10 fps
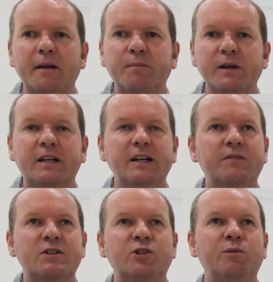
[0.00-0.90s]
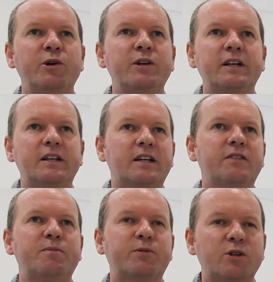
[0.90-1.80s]
But you can never stop learning, you can
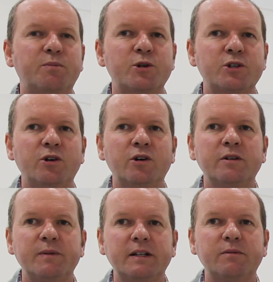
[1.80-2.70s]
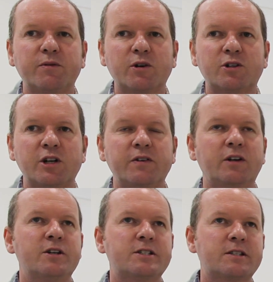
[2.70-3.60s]
never stop pushing on. I mean, we've got traffic
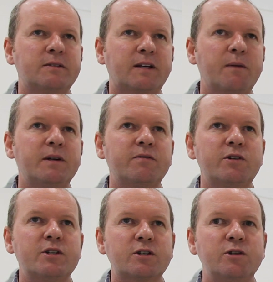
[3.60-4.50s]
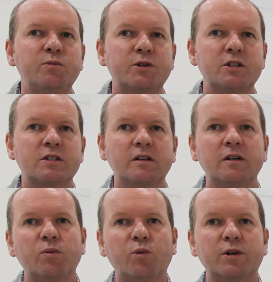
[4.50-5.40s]
light system coming very soon, which is
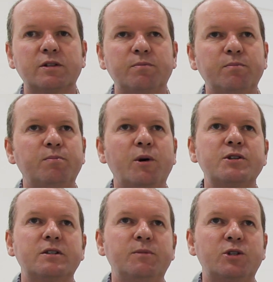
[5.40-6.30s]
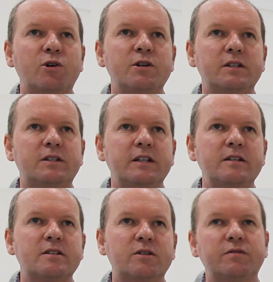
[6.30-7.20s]
what most of the majority of the
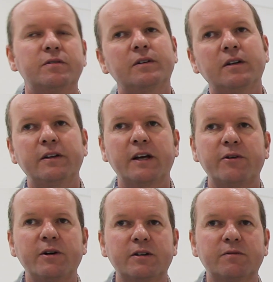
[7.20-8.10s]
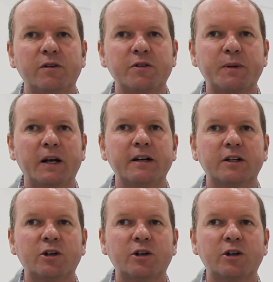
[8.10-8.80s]
teams sort of the other end of the pit lane have